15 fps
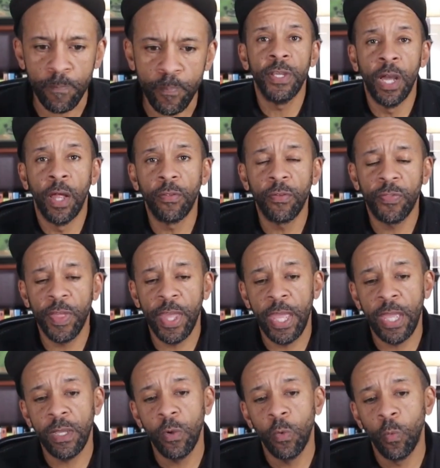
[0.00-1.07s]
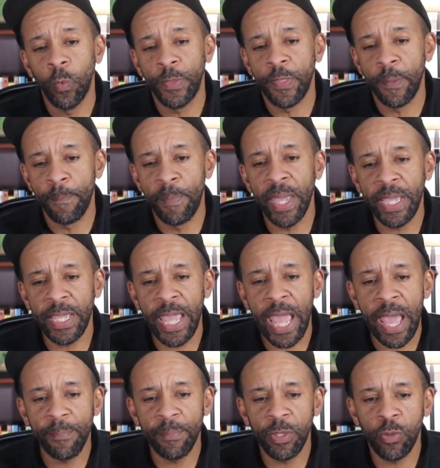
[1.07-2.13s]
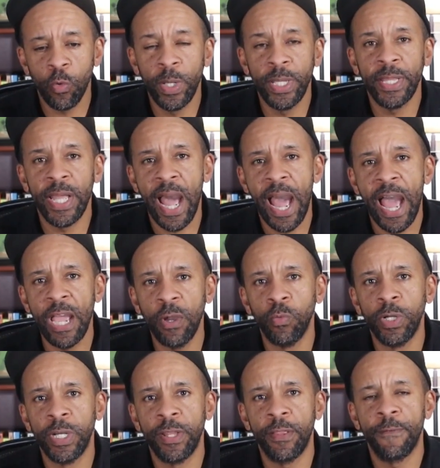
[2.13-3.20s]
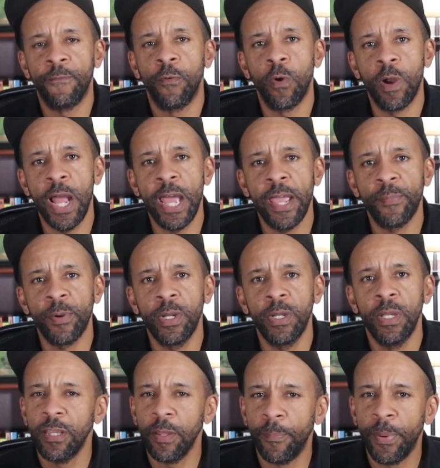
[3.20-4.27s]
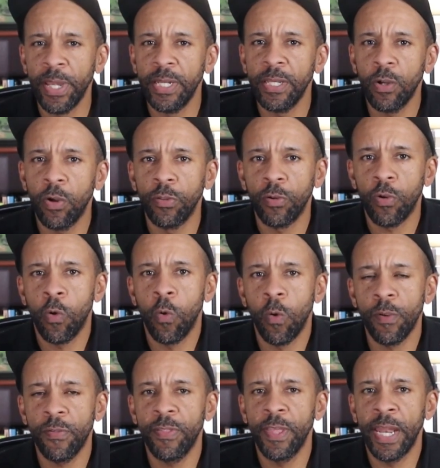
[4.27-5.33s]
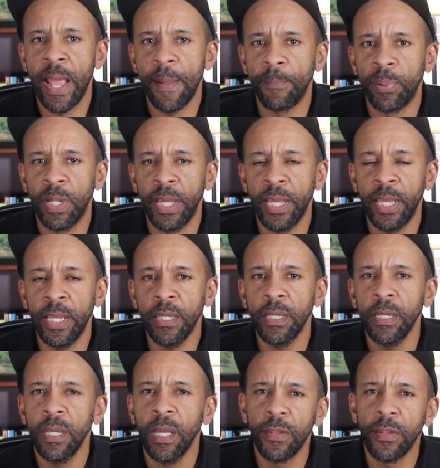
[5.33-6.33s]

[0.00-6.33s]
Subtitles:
The other thing with the big gap between the high wood and the 4 hybrid, depending on the course that I'm playing,